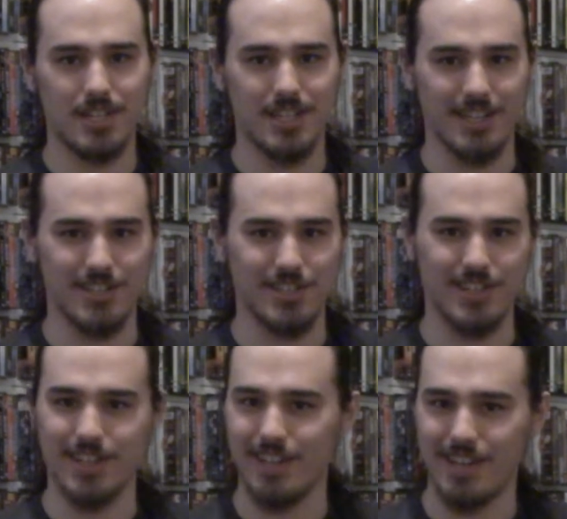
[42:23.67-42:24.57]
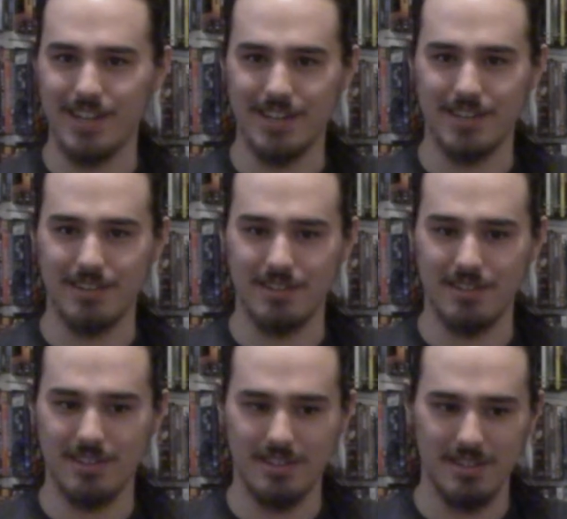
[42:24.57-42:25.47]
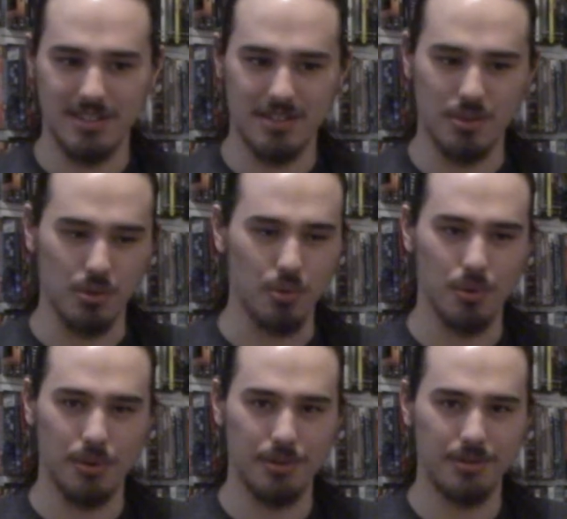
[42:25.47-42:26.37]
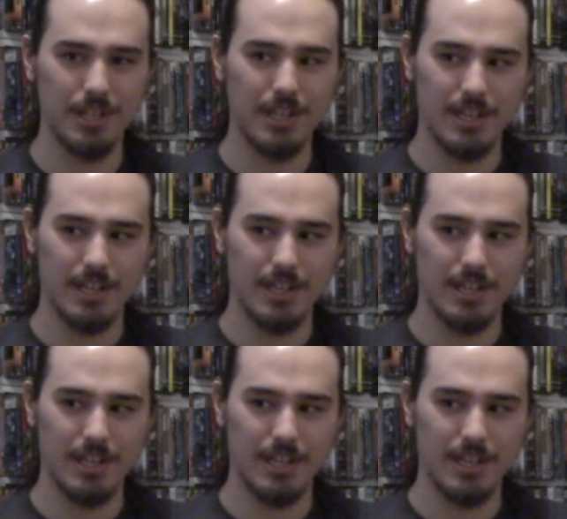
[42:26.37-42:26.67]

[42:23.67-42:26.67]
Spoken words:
touching and cool.